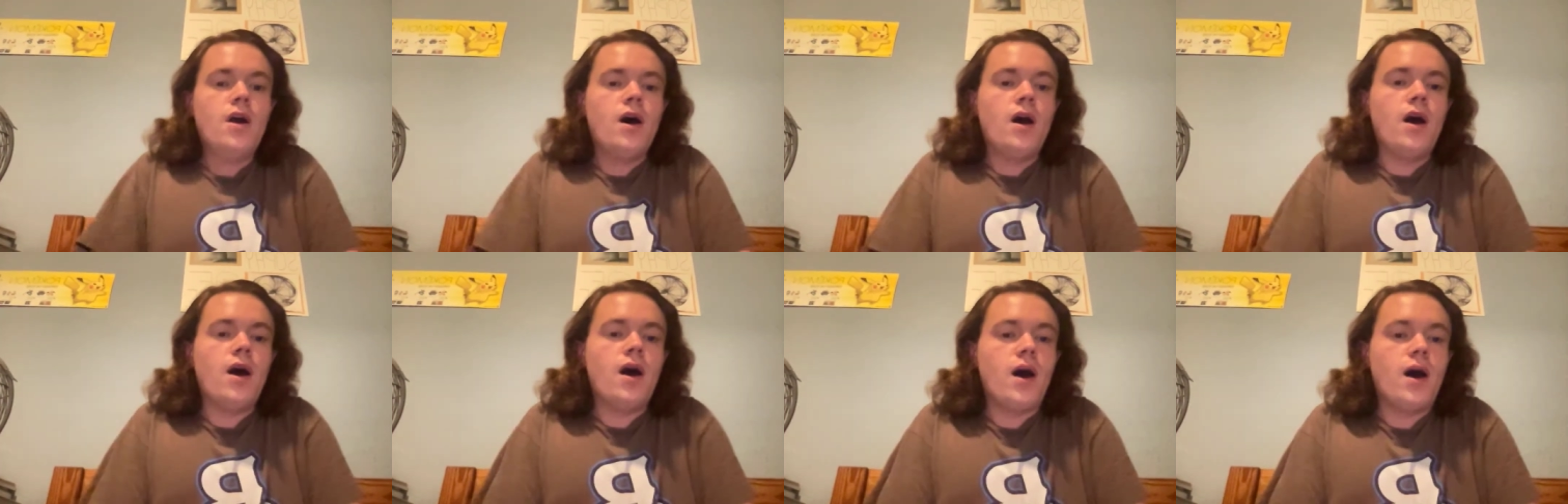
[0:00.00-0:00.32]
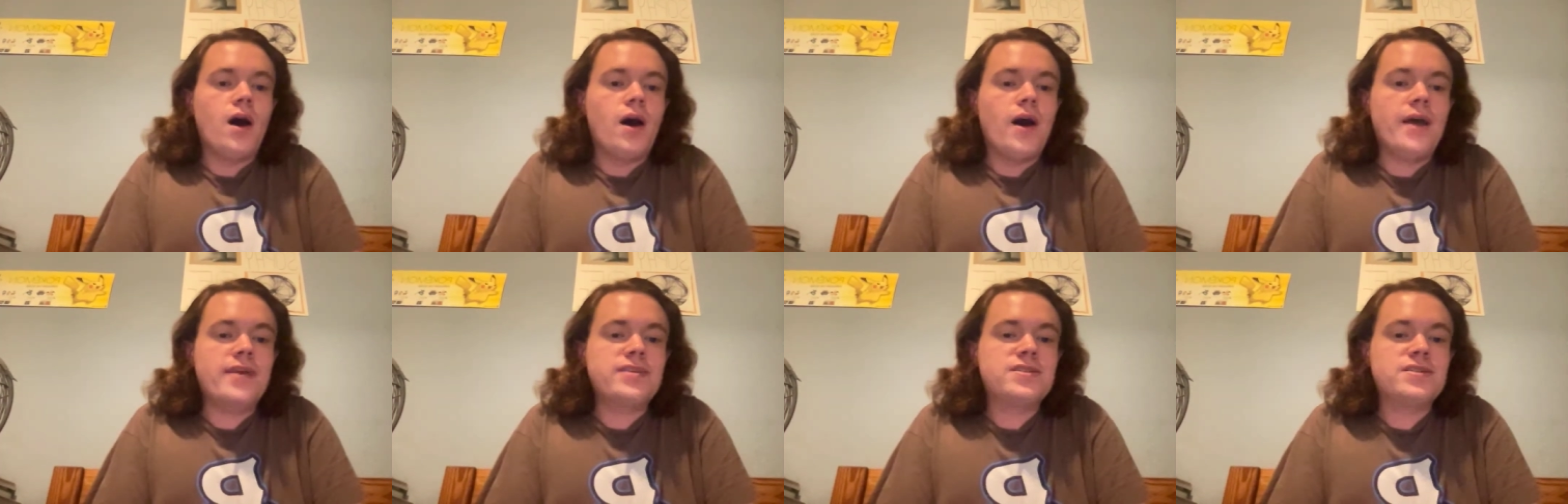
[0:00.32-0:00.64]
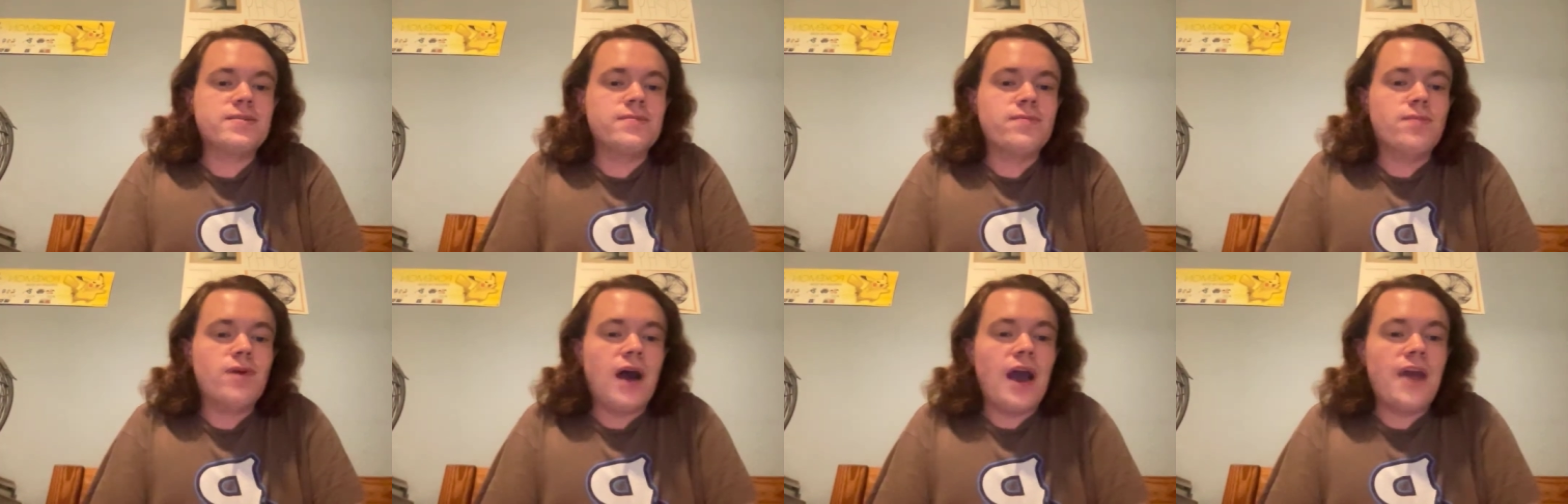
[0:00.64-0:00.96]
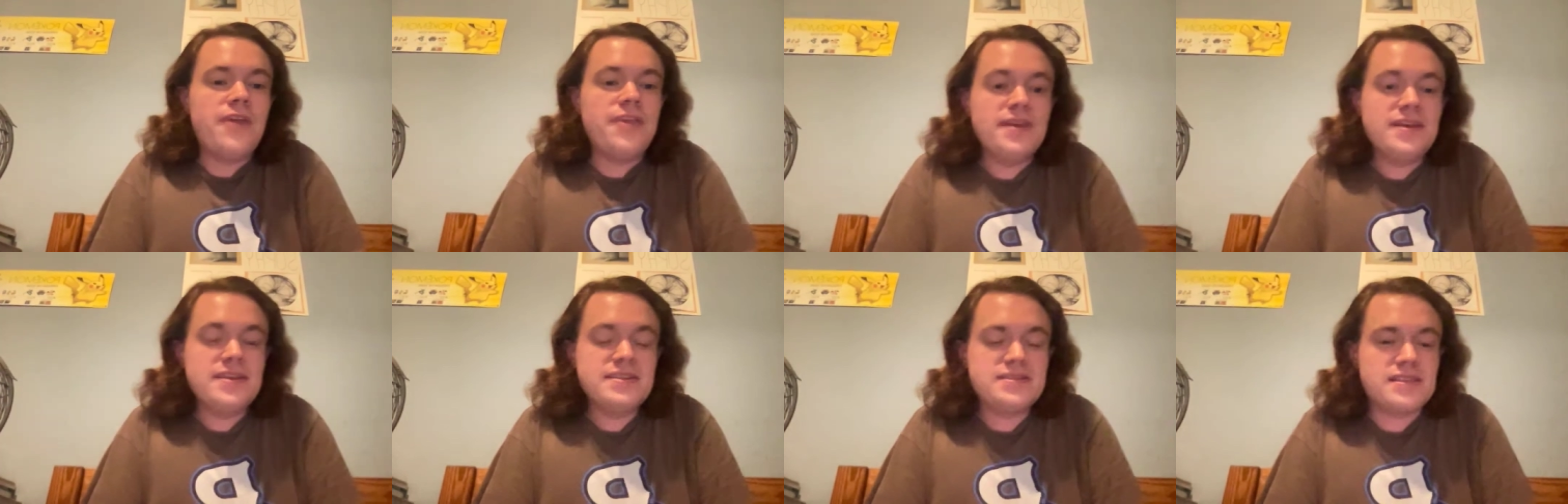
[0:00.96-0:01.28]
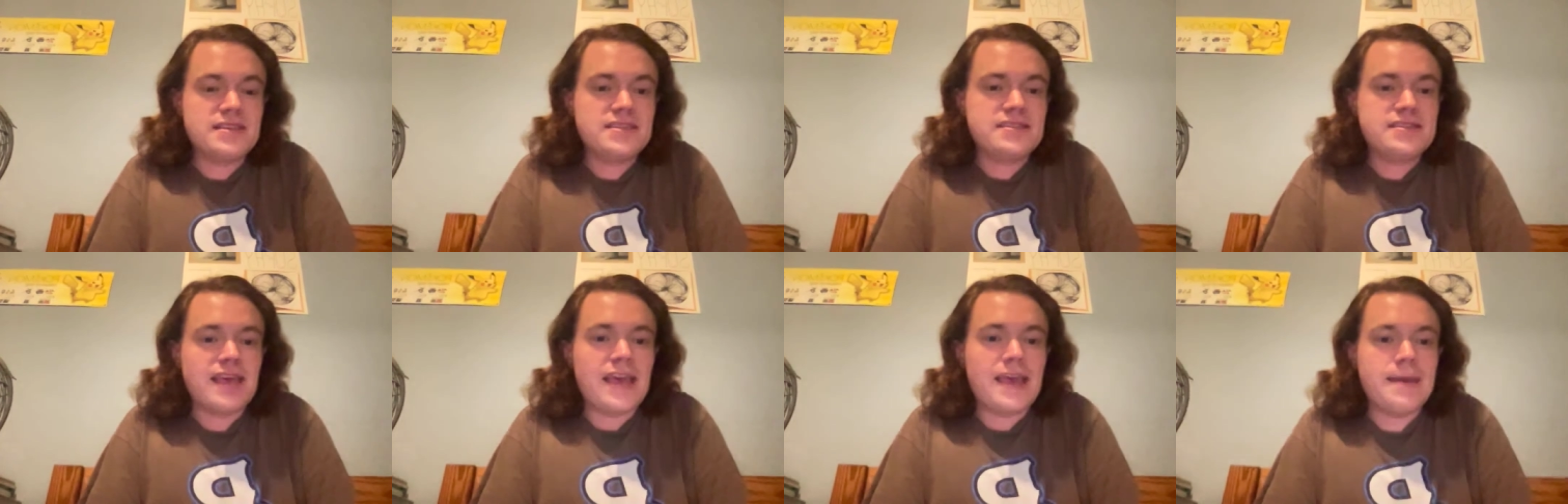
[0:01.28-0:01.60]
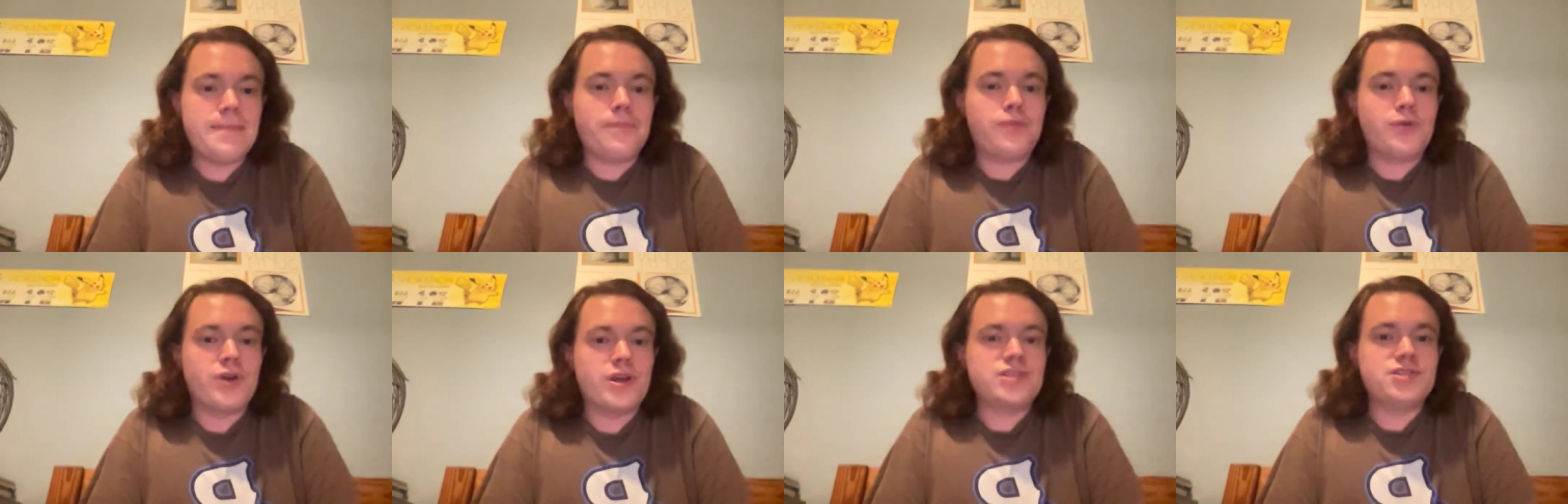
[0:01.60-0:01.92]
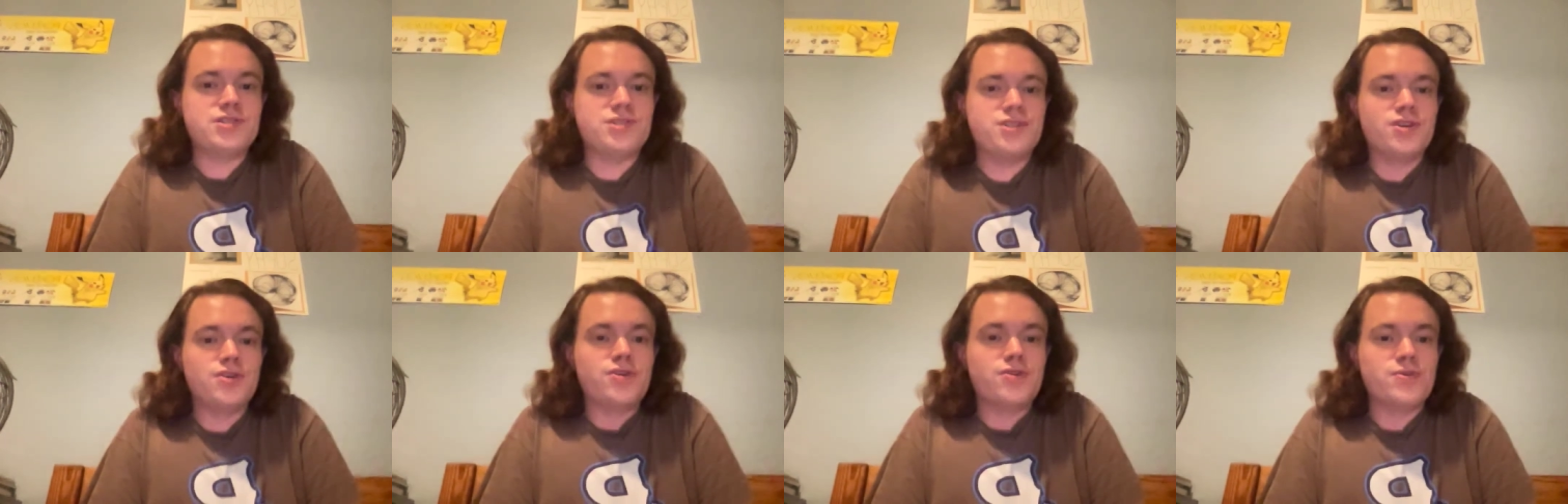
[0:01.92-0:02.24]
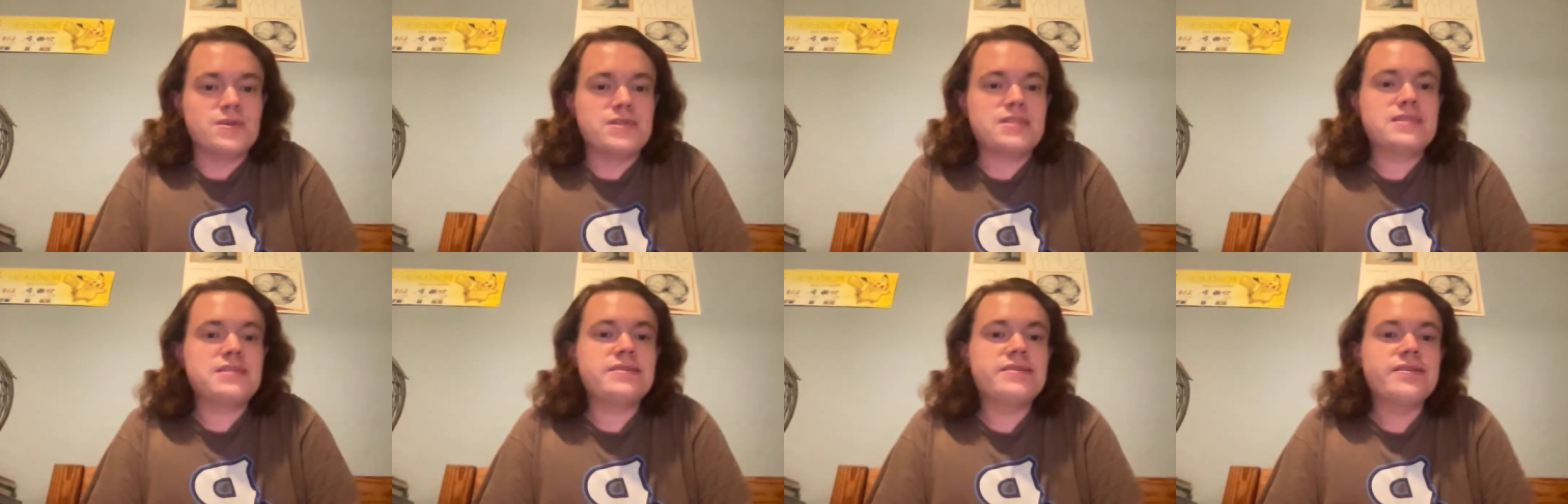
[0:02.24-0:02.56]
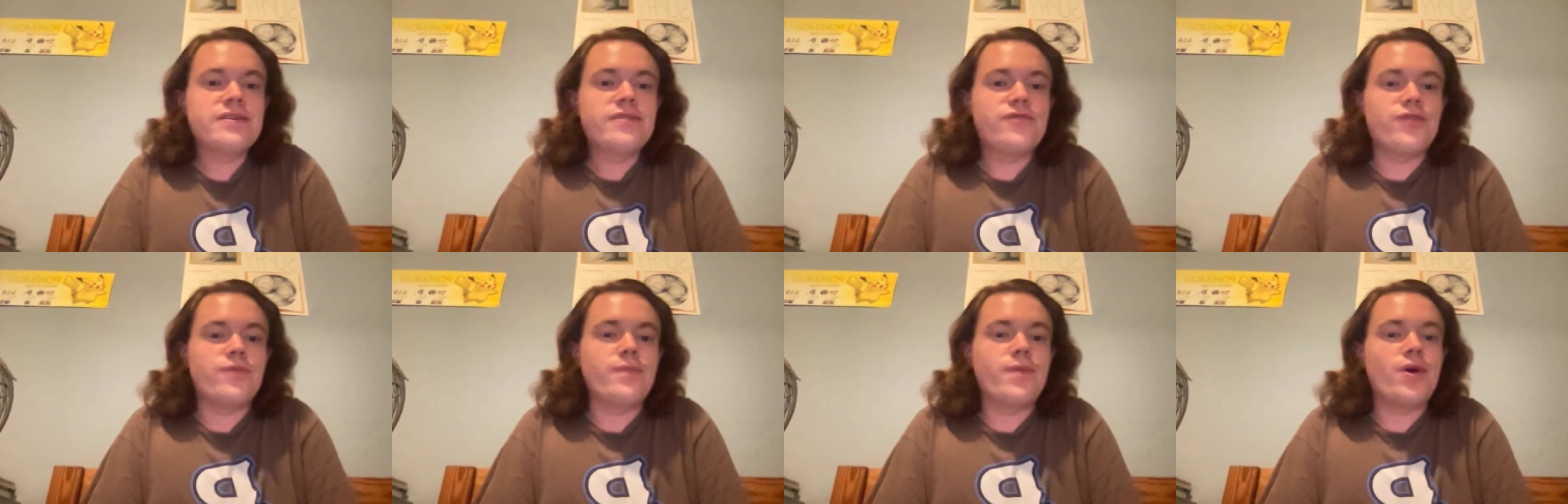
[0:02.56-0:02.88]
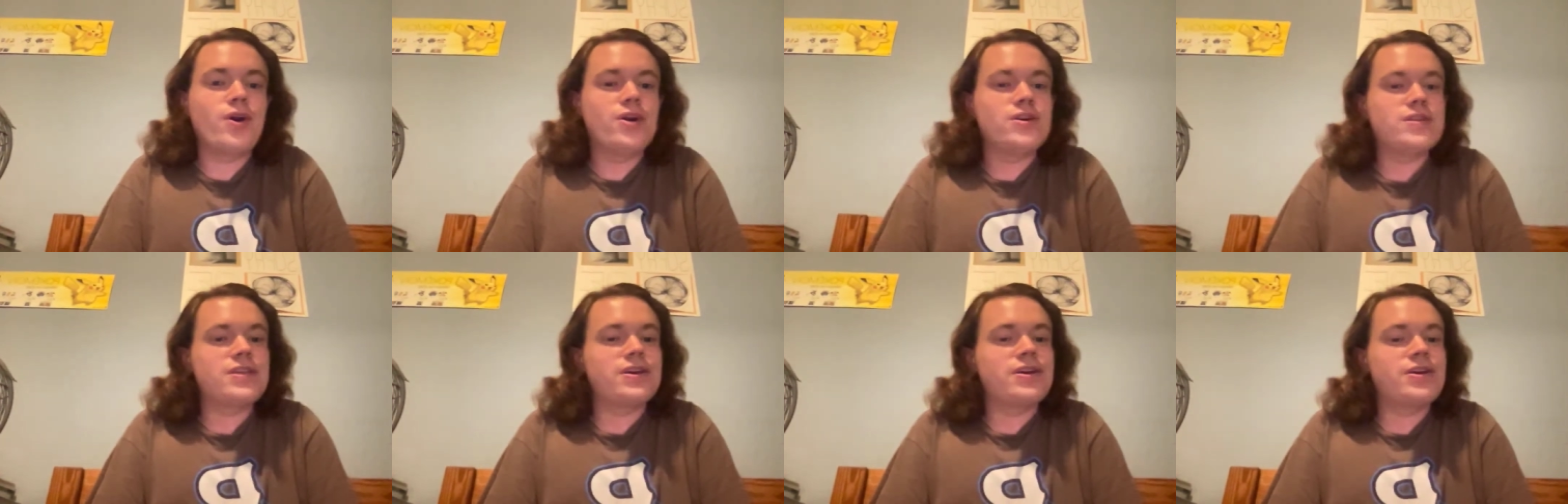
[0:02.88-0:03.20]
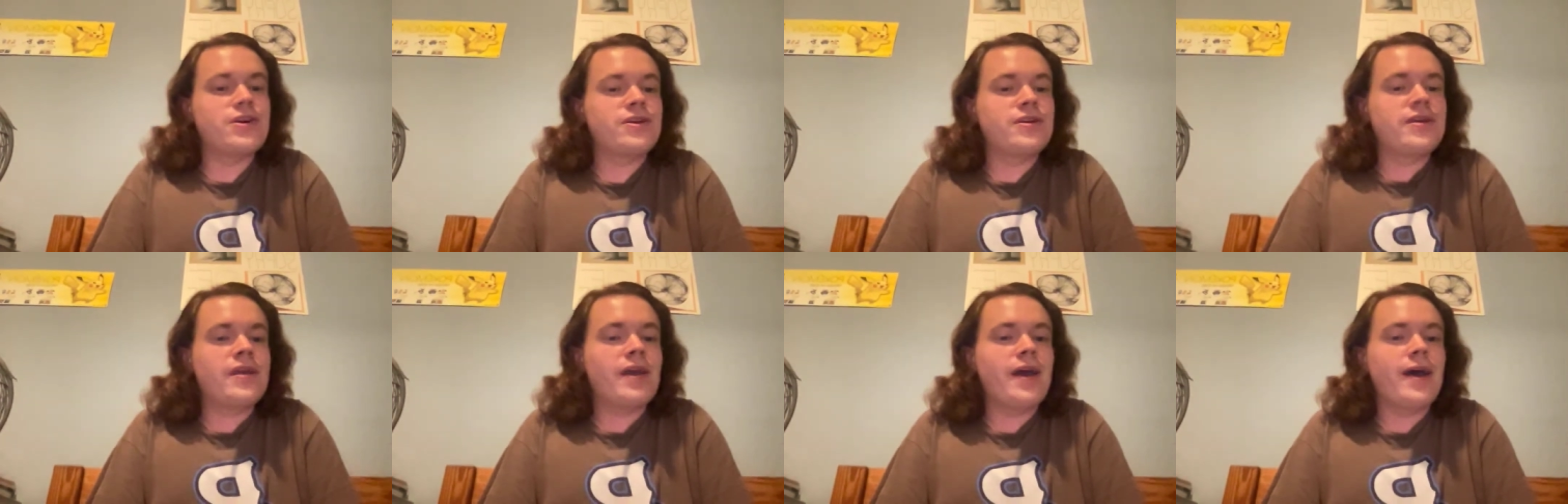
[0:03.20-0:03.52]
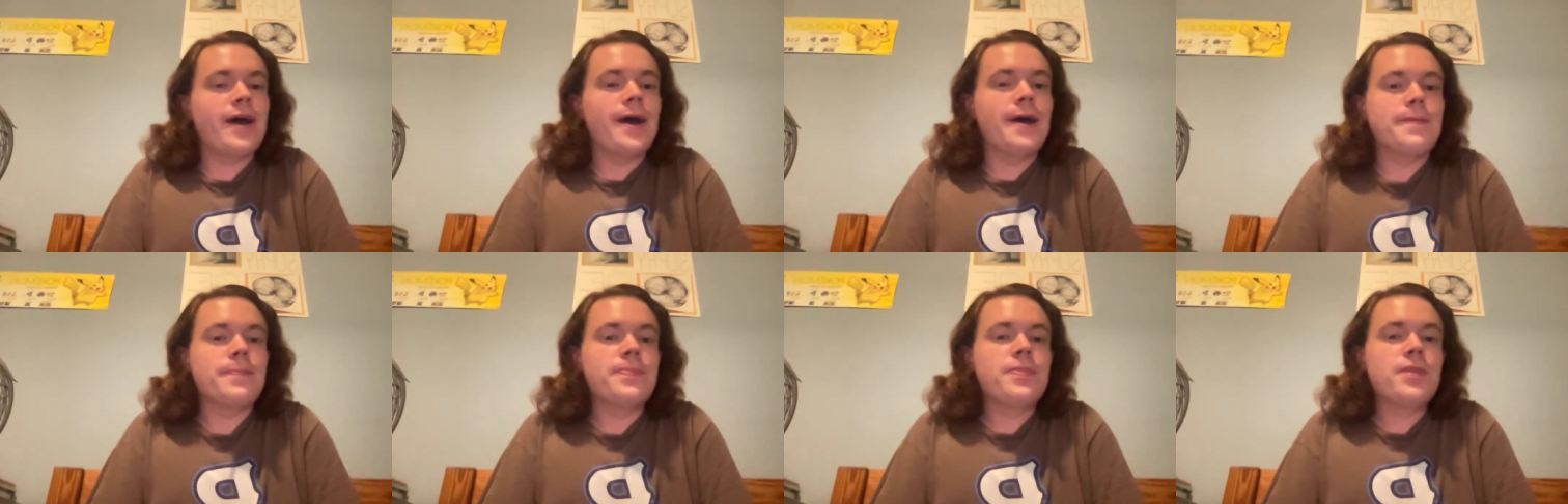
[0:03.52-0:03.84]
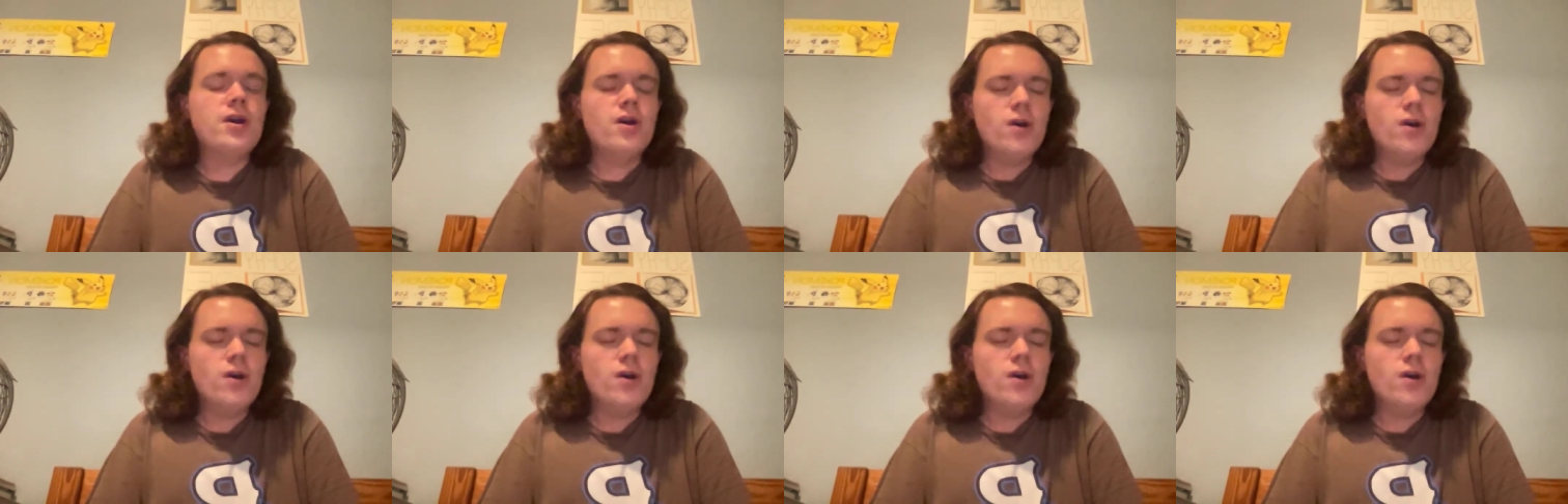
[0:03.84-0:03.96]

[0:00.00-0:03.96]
As some, I think it's the same bridge dudes from earlier, yeah.